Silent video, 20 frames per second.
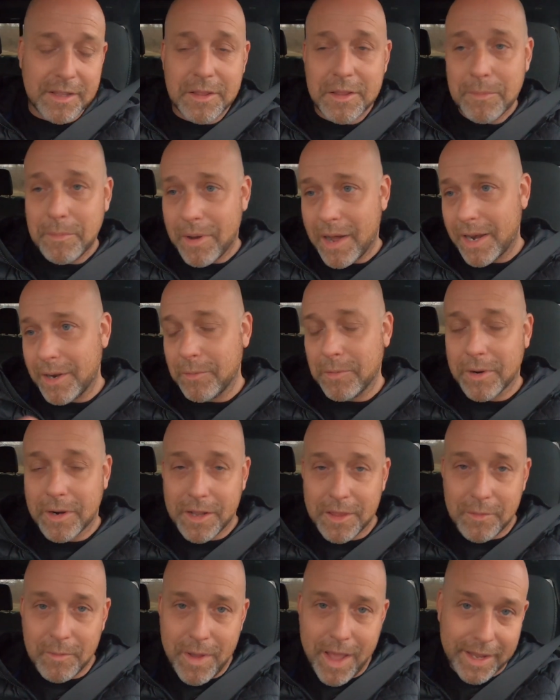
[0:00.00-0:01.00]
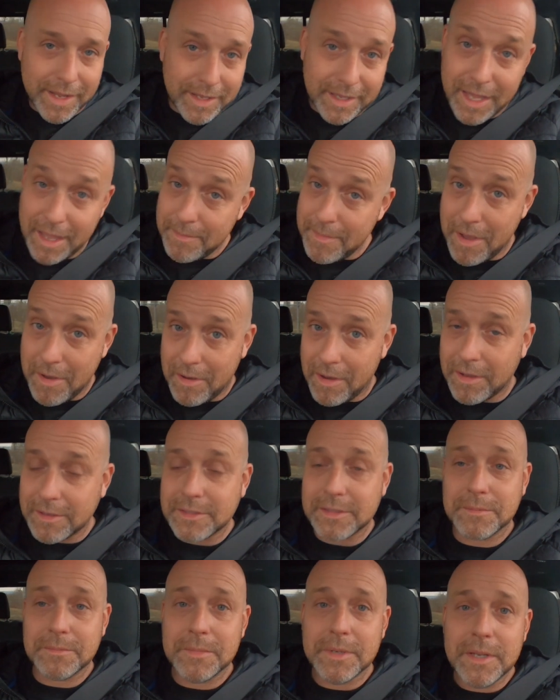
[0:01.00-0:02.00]
The bodywork on the wagon came out
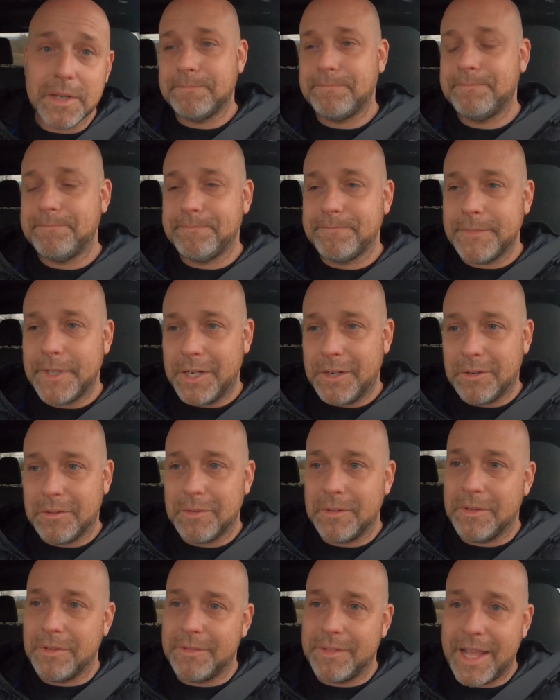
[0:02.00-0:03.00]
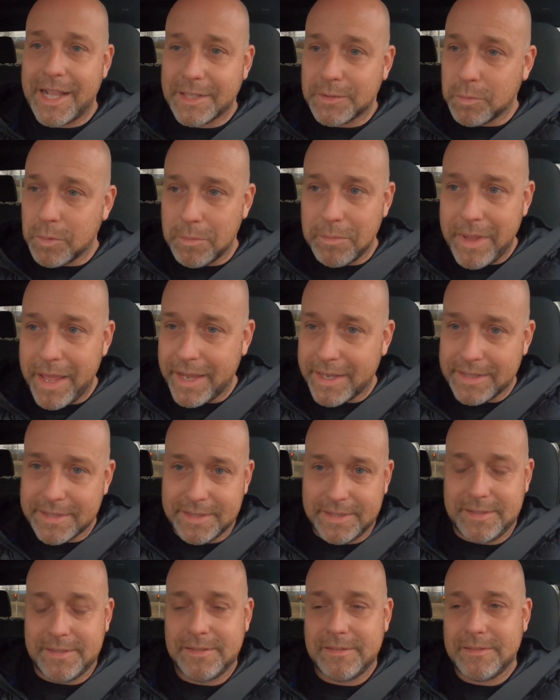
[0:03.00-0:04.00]
awesome. You know, that's what
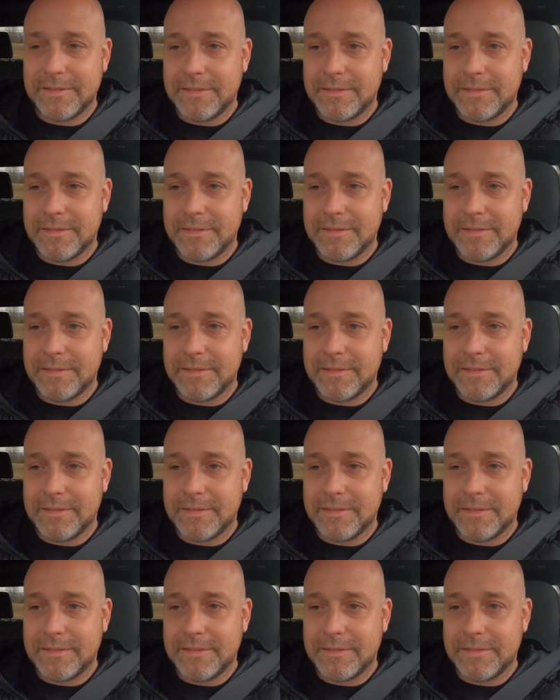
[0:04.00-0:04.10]
makes